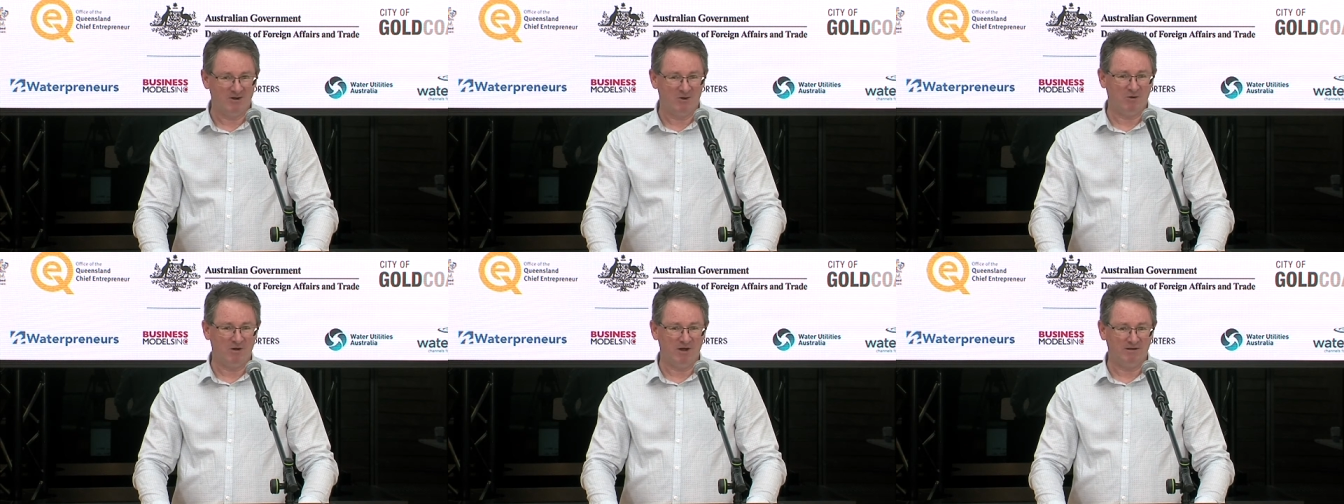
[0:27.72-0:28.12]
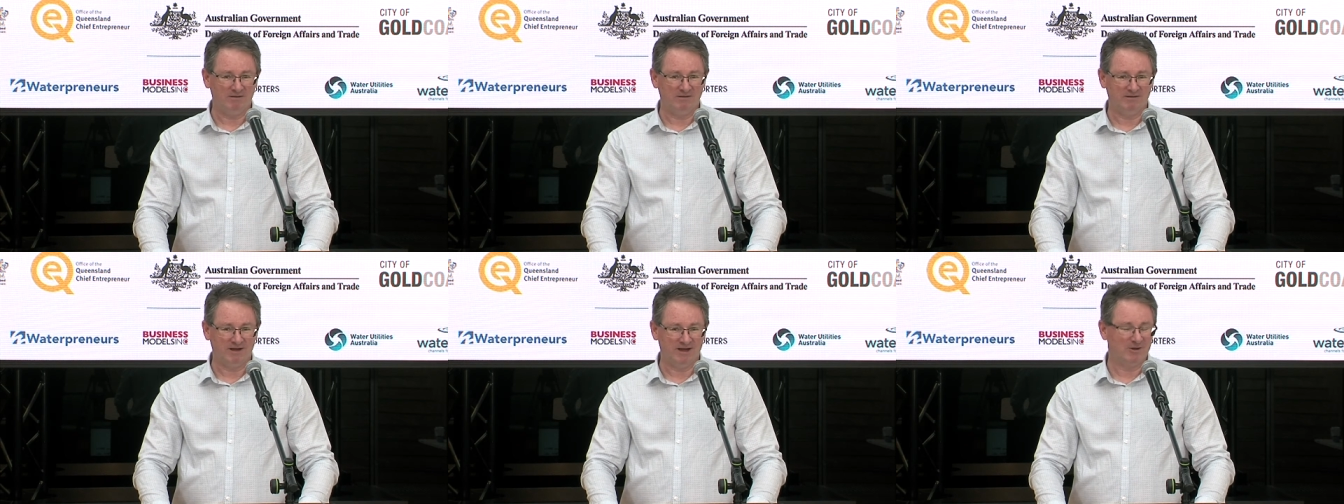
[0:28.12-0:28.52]
Or
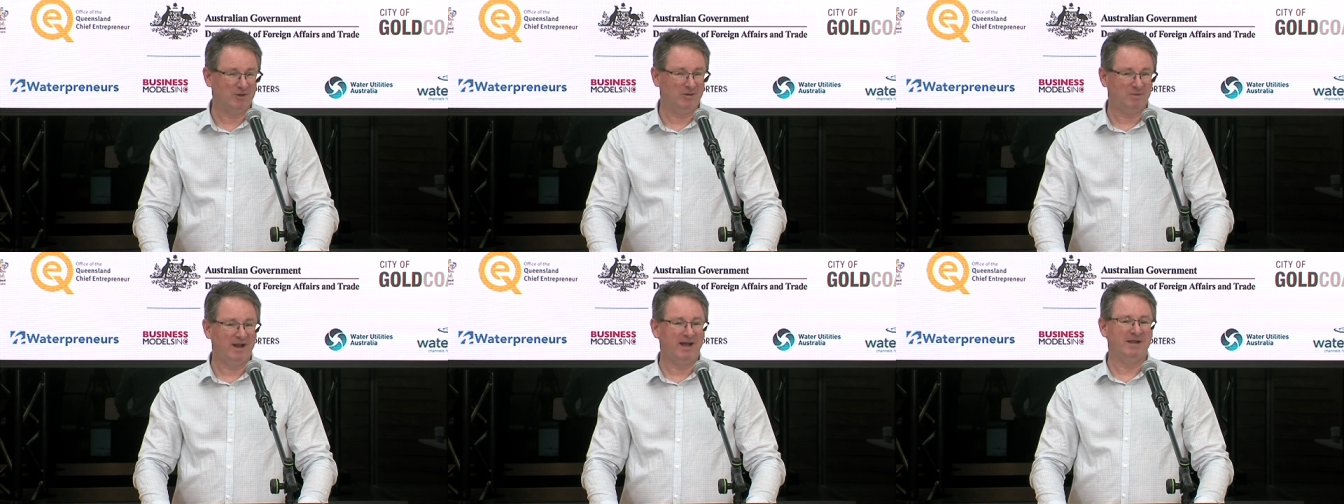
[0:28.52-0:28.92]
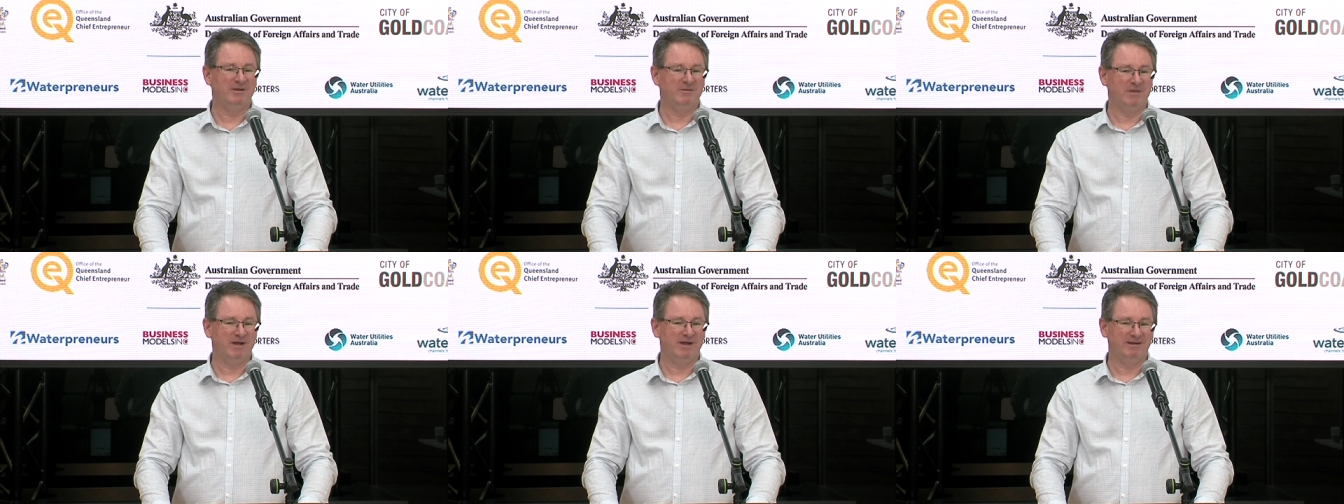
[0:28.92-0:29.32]
I could play you
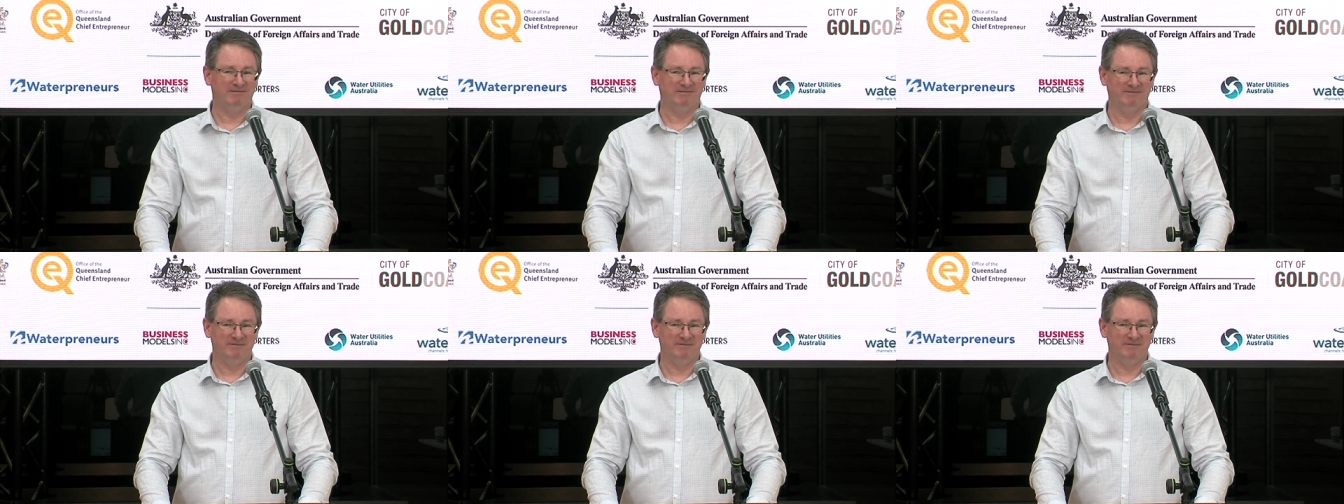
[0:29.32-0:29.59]
my